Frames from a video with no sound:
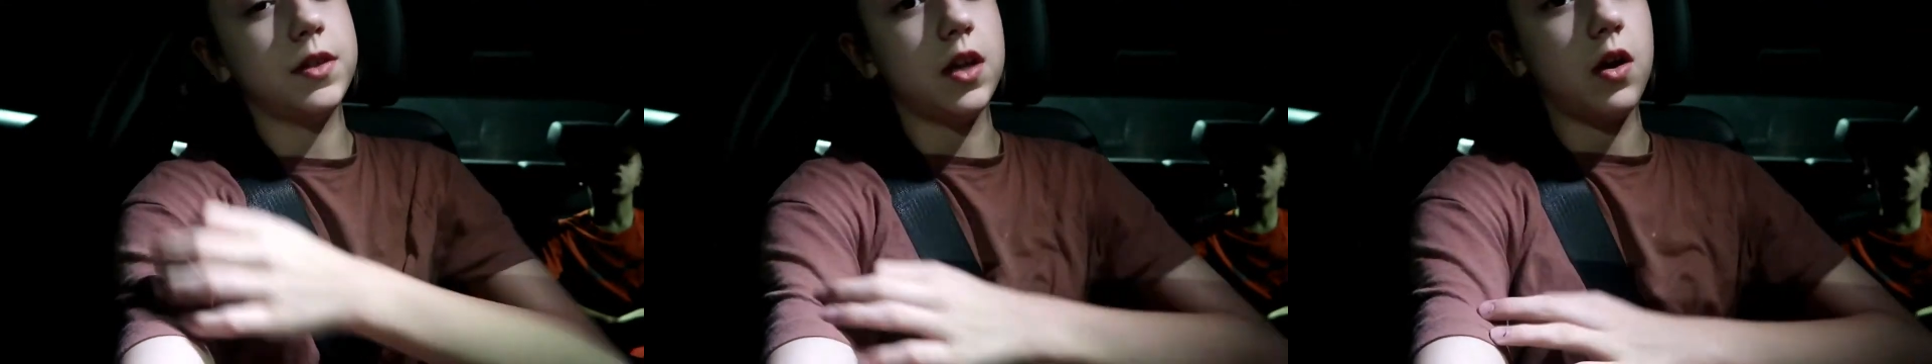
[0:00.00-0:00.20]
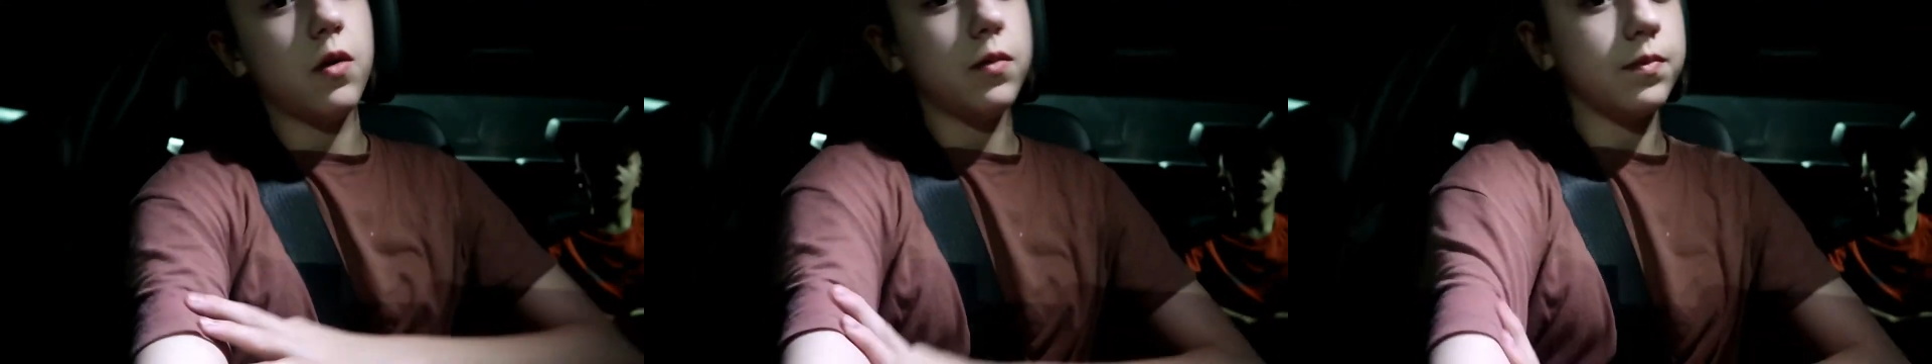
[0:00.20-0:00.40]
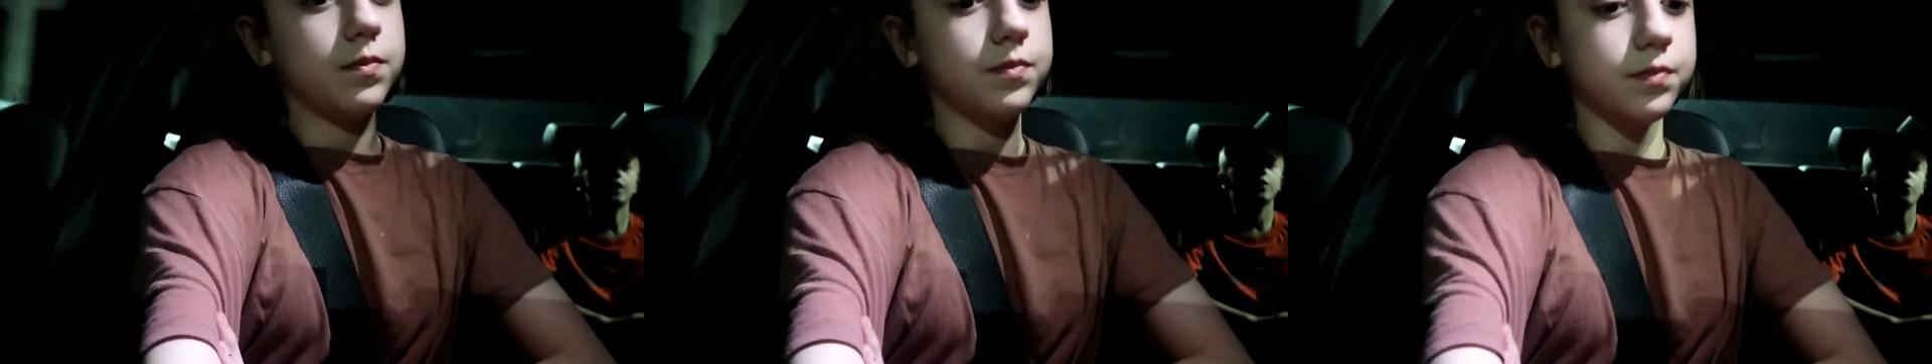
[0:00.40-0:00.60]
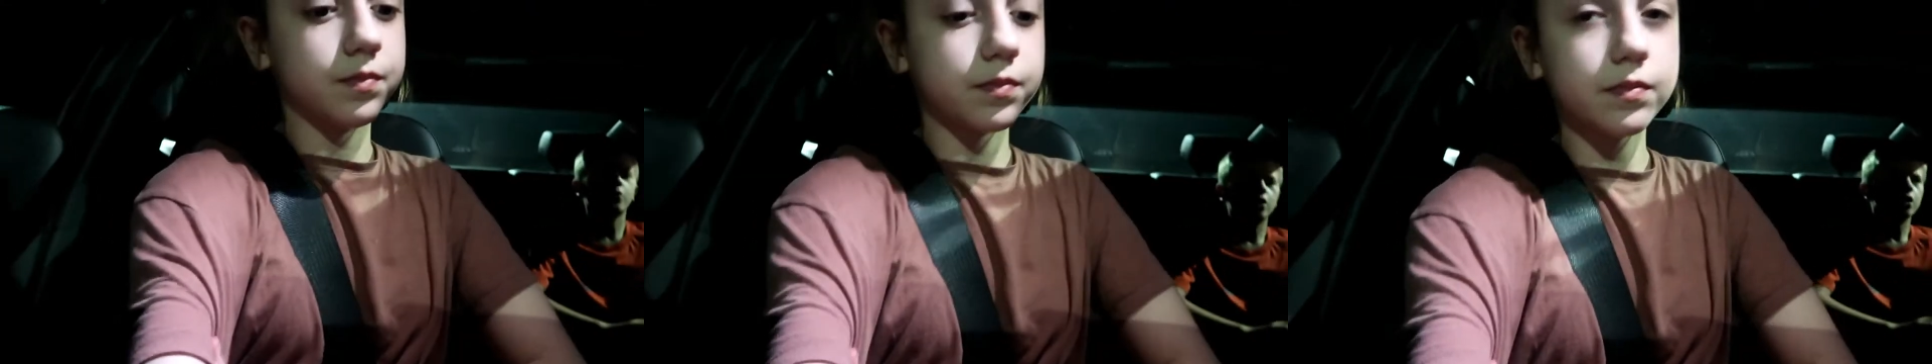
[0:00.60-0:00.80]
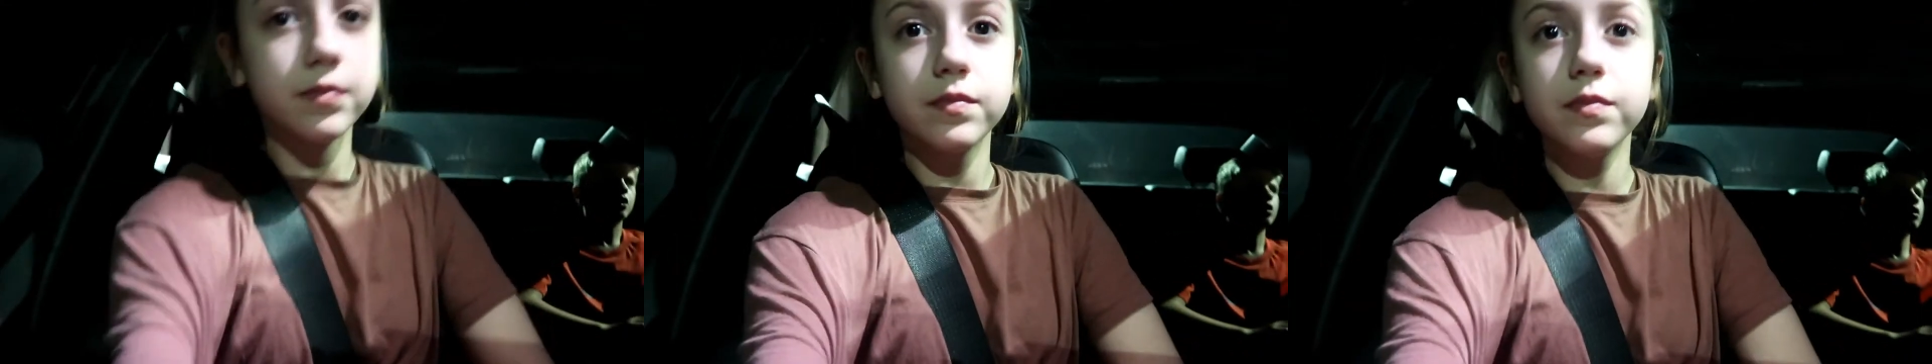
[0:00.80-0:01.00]
trucky
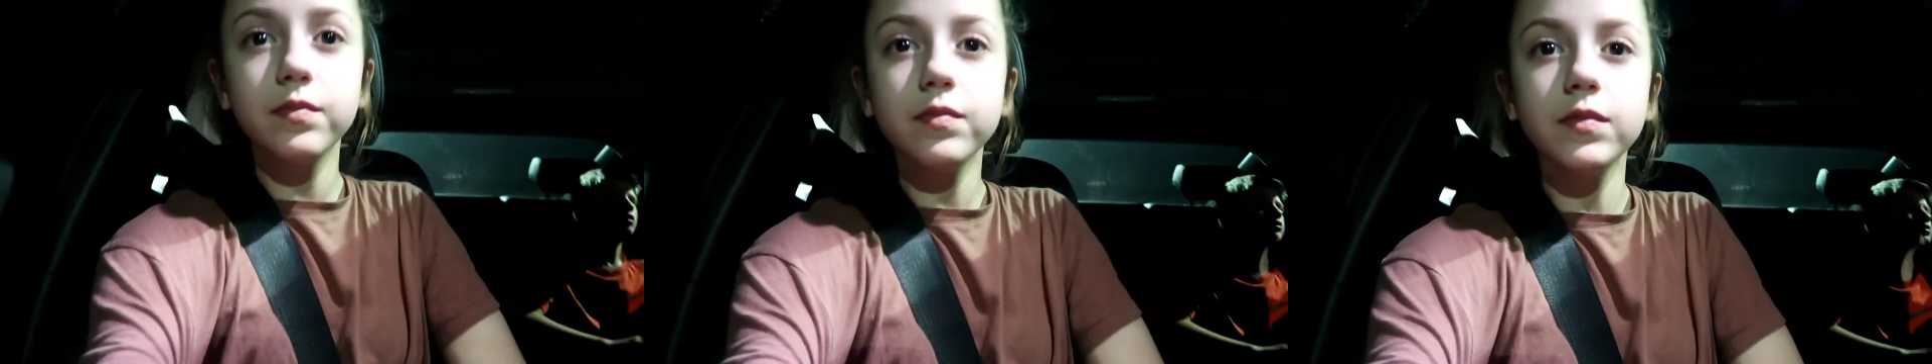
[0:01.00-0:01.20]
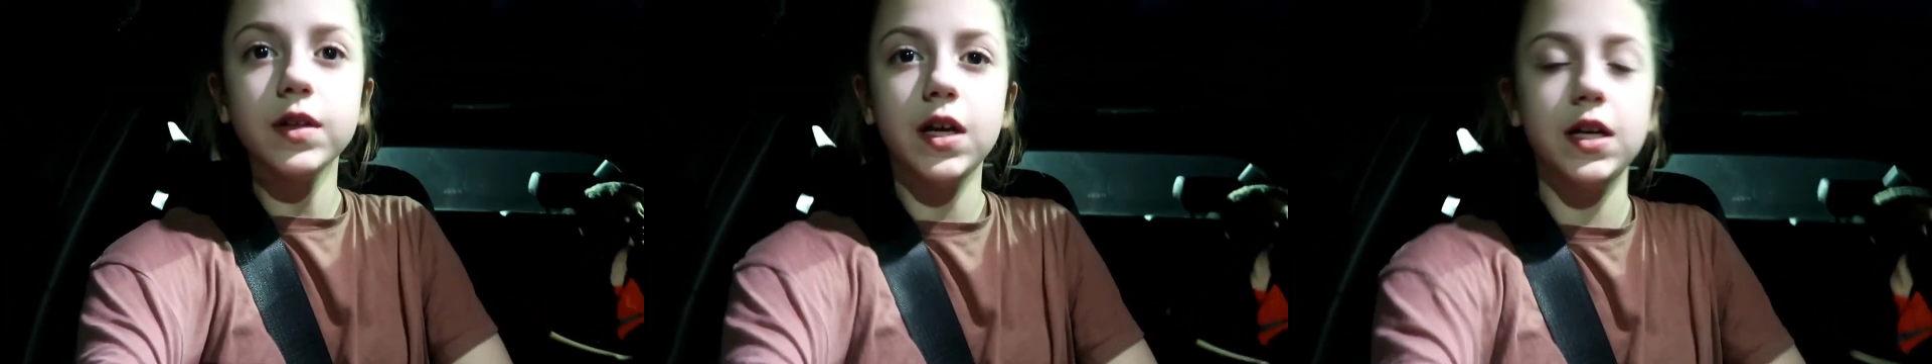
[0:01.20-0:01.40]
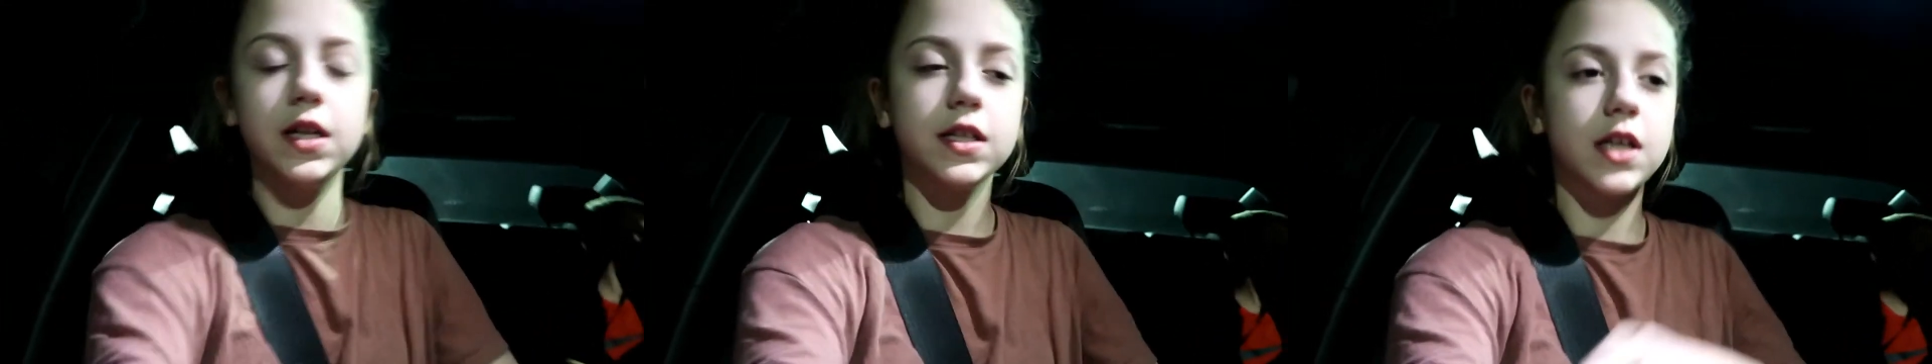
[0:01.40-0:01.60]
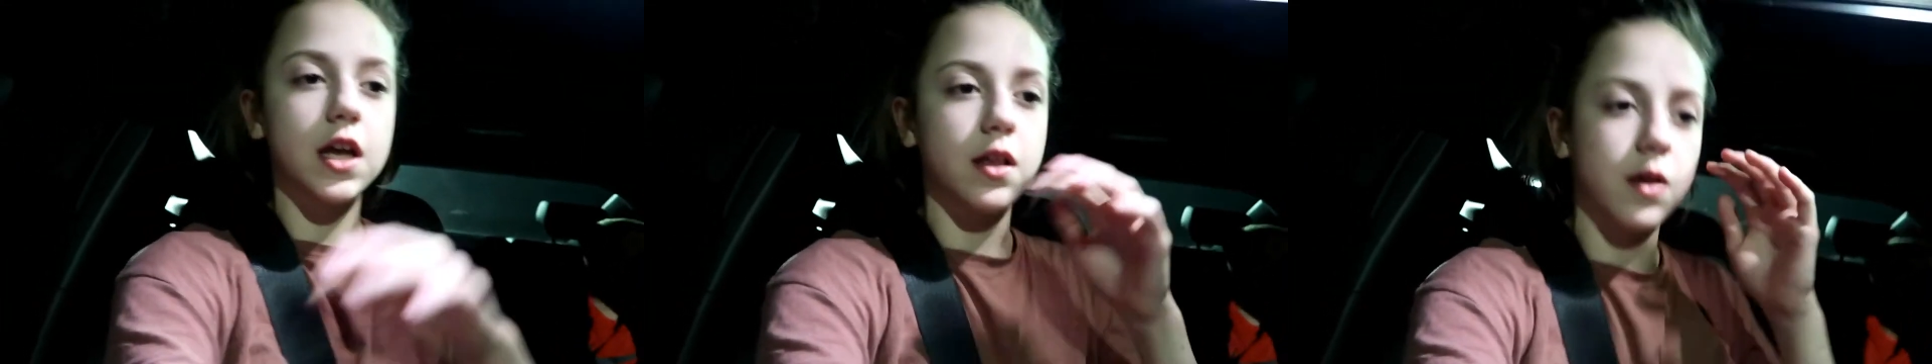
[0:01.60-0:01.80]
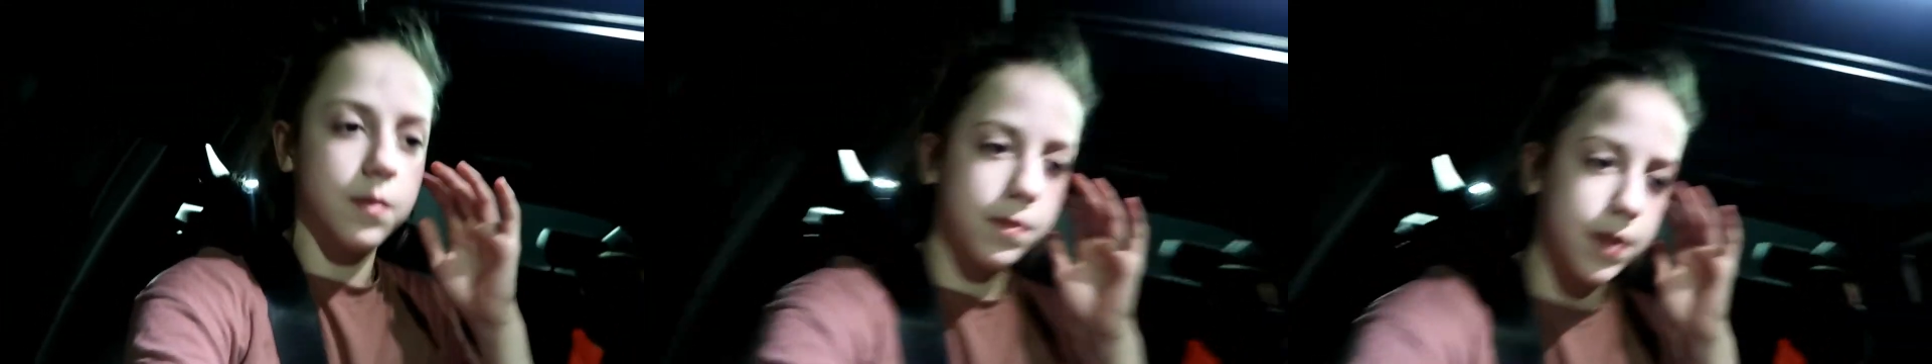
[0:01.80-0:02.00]
world. It's gonna